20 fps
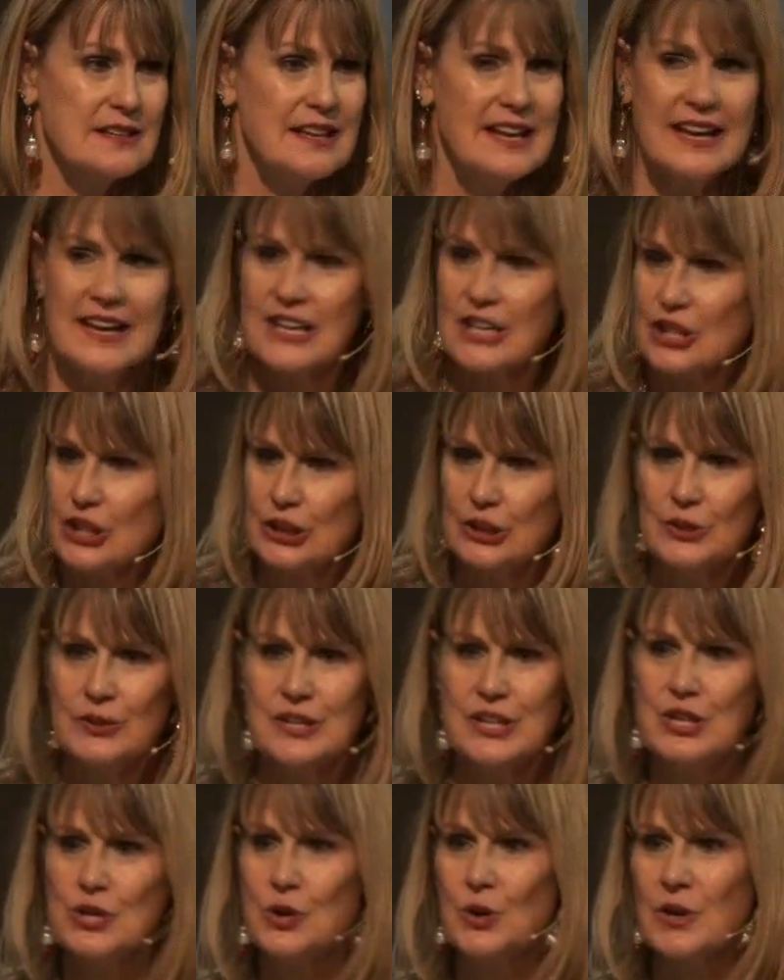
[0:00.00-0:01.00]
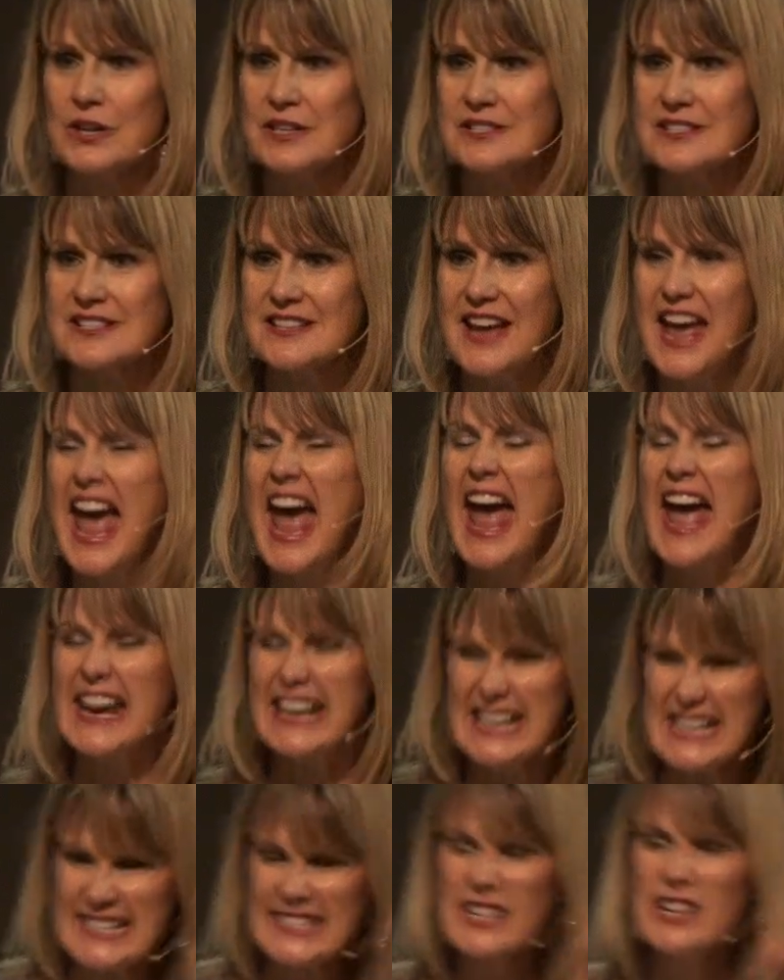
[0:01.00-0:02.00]
including yours. And
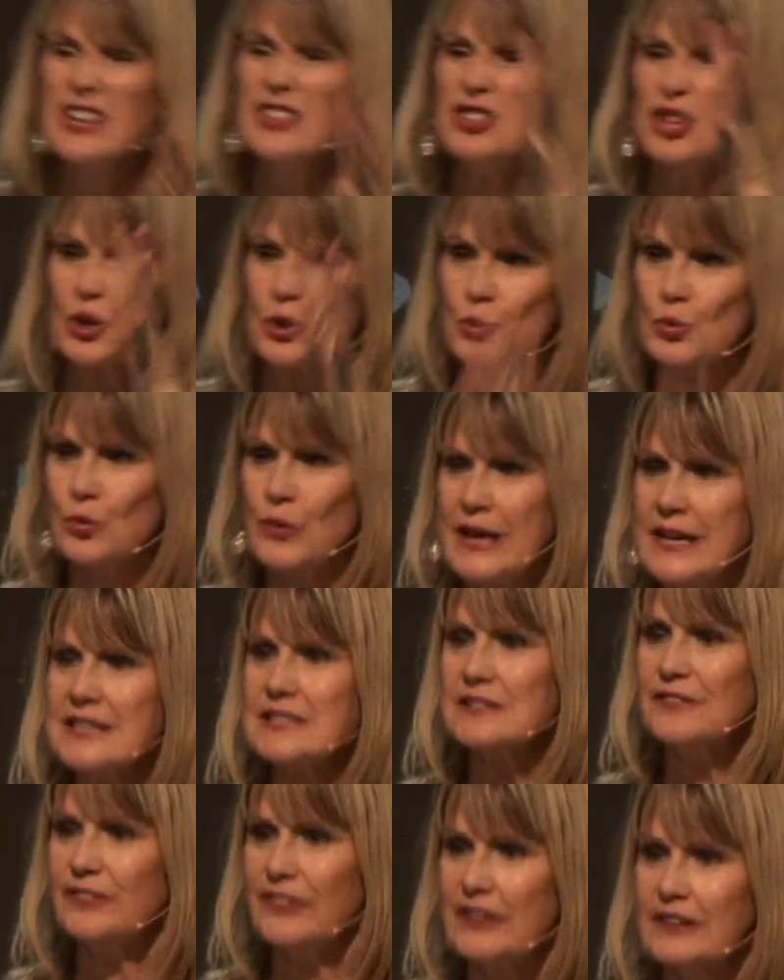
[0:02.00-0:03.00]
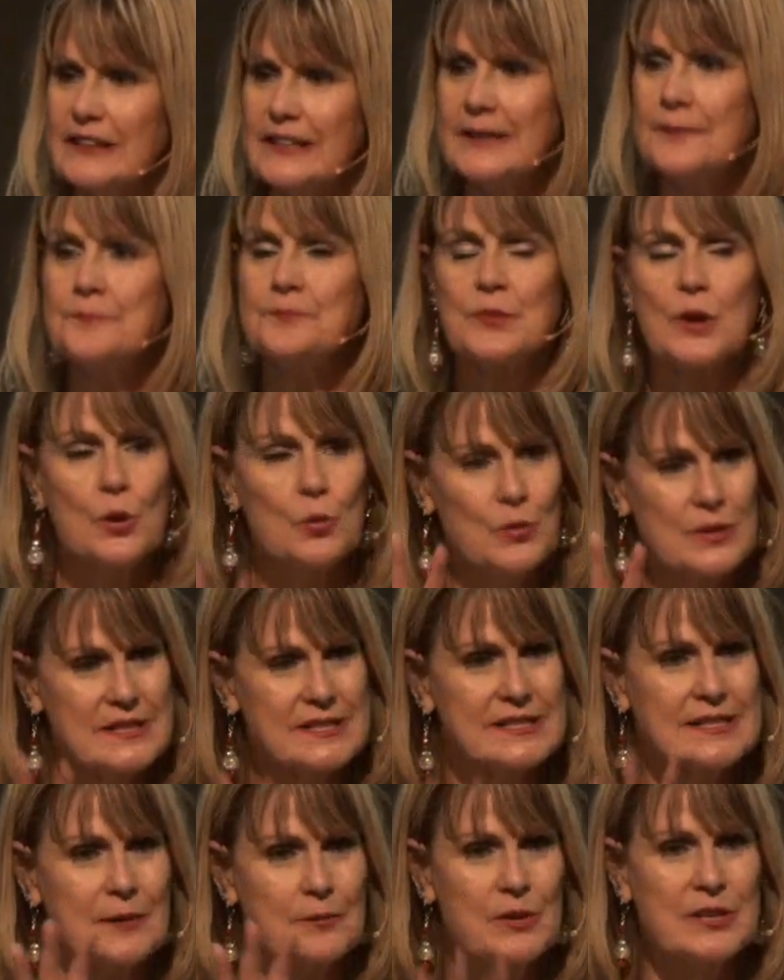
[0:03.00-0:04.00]
isn't it the greatest feeling when
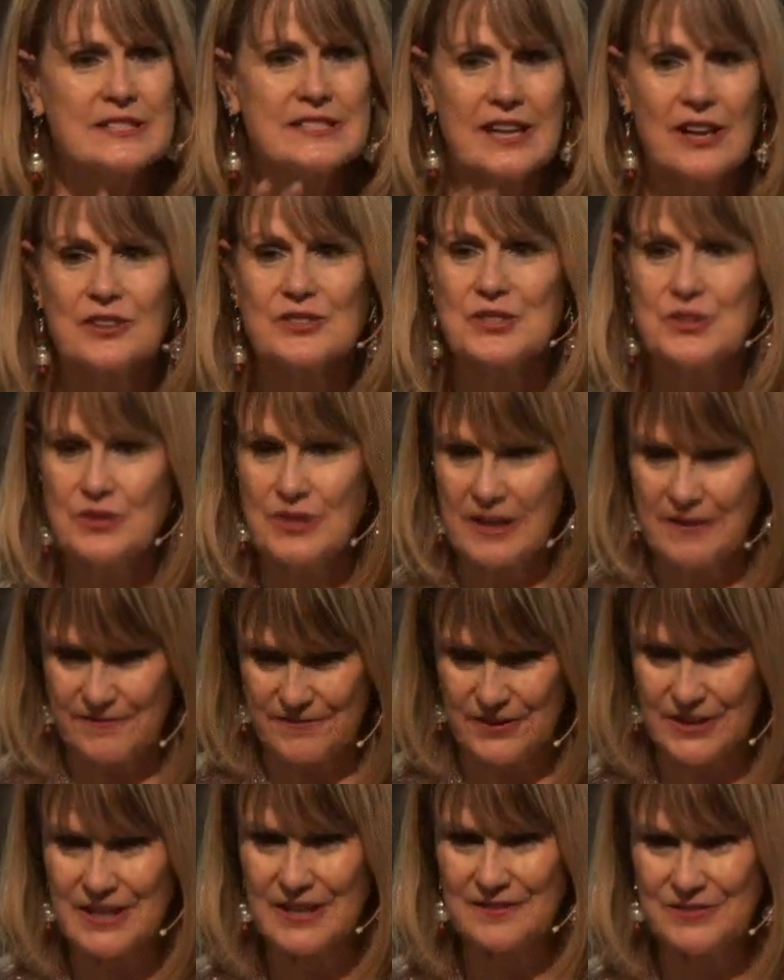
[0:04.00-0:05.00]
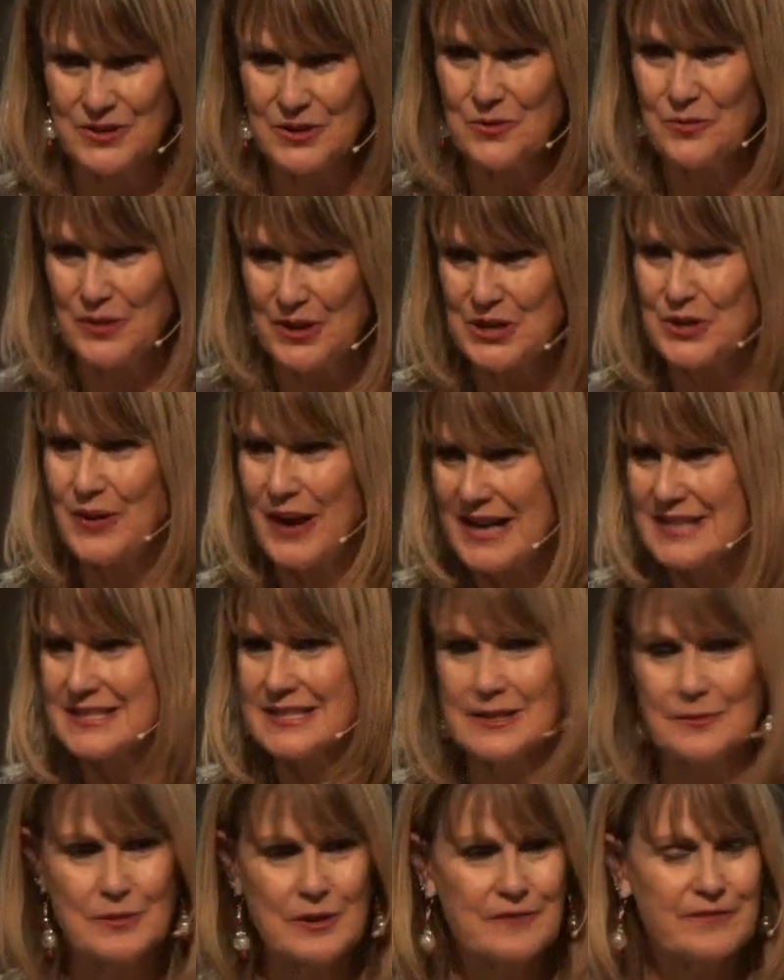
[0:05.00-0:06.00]
someone tells you they forgive you, when you ask
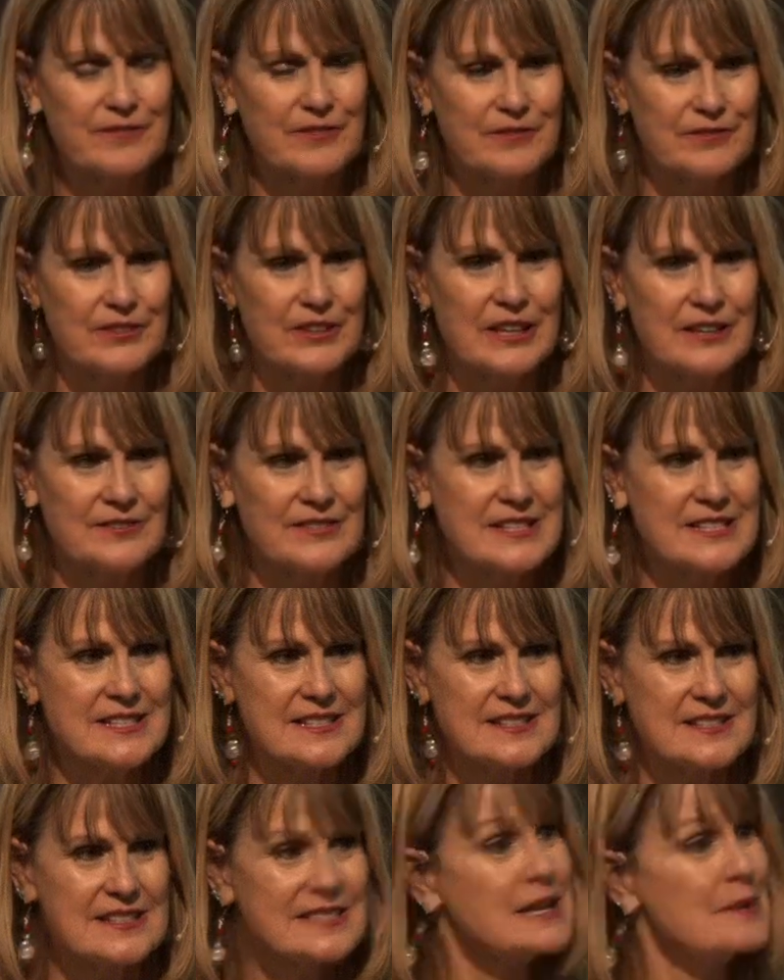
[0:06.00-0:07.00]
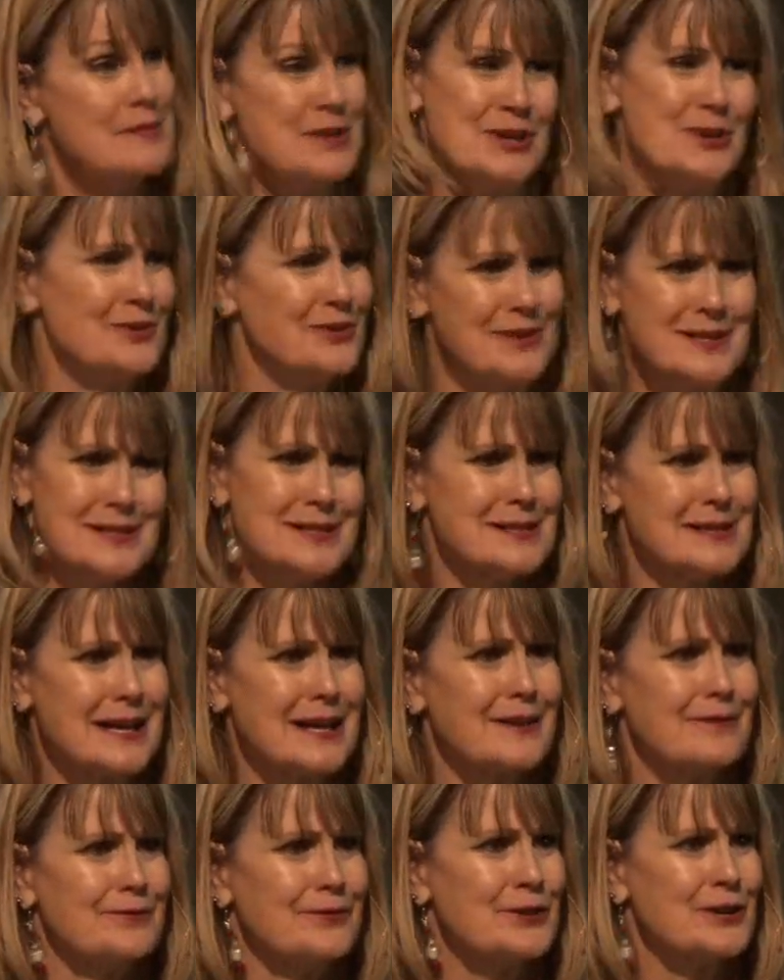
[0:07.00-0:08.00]
someone for forgiveness? Some of you, this is like
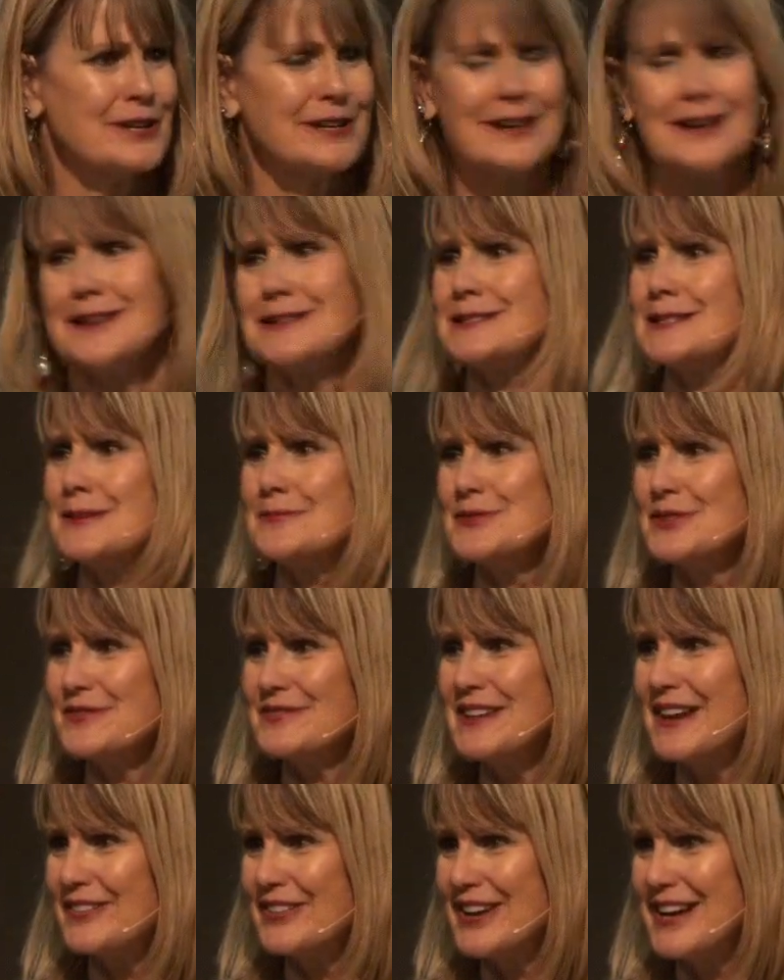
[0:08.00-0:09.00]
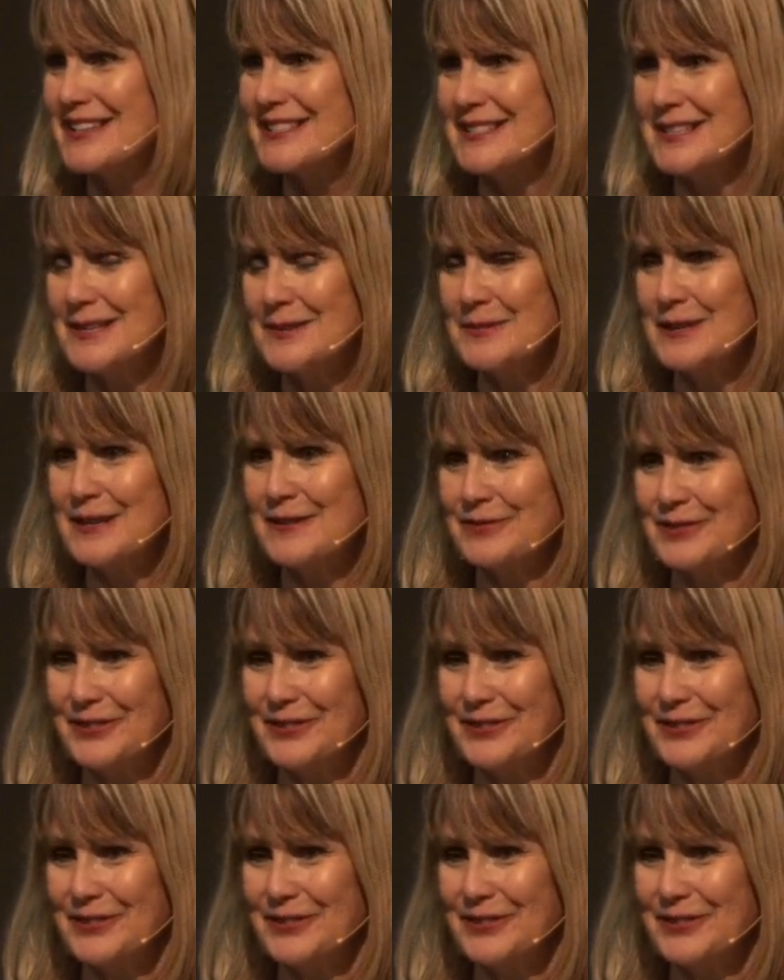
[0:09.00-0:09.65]
a foreign concept. You've never asked anybody for